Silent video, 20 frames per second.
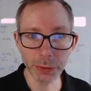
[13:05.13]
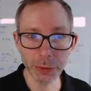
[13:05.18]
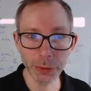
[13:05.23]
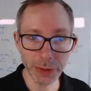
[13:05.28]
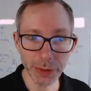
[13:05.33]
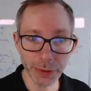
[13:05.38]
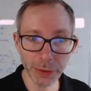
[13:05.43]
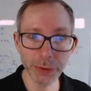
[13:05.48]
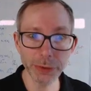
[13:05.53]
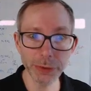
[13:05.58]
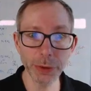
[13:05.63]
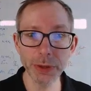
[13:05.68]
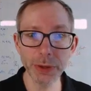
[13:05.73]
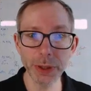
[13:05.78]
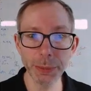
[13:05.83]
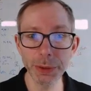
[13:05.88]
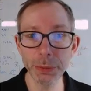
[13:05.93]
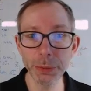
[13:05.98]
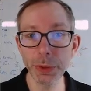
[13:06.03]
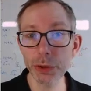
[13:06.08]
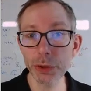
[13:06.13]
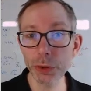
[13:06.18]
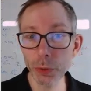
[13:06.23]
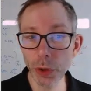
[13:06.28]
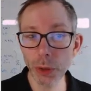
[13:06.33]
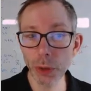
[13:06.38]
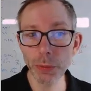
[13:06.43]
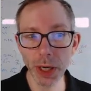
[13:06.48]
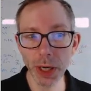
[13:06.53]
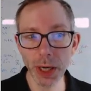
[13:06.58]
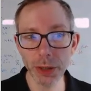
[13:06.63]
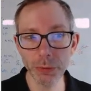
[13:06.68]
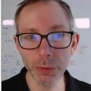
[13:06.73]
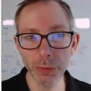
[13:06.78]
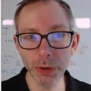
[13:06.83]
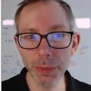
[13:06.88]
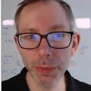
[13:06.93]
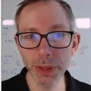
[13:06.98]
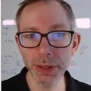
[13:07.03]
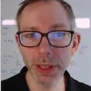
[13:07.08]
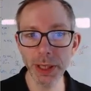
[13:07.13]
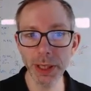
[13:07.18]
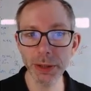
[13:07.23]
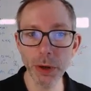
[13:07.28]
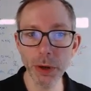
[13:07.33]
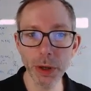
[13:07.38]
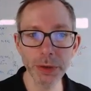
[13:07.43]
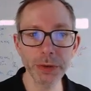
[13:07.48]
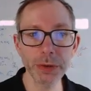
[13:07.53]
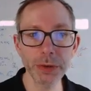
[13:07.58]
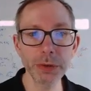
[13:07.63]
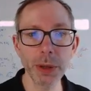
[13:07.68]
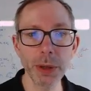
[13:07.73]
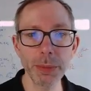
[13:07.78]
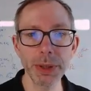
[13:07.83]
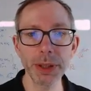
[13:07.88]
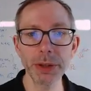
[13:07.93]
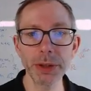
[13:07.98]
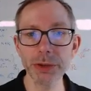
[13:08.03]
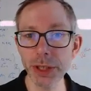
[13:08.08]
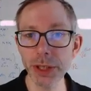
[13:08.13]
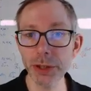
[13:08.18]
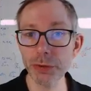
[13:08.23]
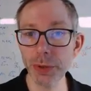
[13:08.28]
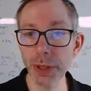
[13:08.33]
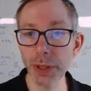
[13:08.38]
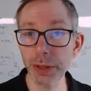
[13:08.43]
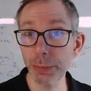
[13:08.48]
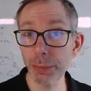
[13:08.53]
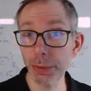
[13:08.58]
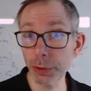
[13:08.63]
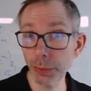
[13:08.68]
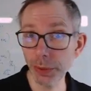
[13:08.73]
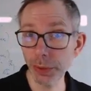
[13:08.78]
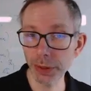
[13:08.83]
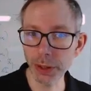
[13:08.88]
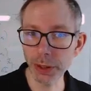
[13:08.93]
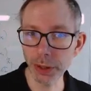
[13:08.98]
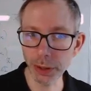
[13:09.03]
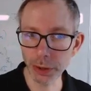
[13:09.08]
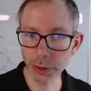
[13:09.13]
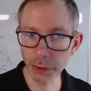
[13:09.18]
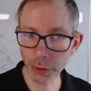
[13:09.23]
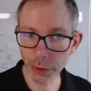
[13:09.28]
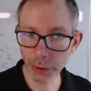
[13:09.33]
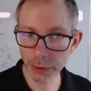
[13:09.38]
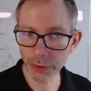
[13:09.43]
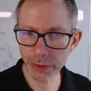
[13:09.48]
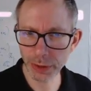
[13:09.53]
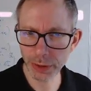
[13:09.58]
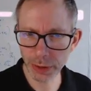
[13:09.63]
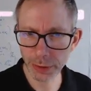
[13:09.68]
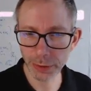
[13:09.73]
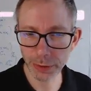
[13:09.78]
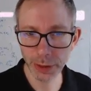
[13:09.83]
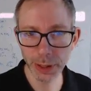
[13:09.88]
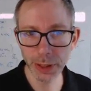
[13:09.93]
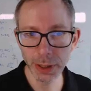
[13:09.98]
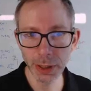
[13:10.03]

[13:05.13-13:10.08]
so that's a system in which two or more countries maintain constant nominal exchange rates between their currencies,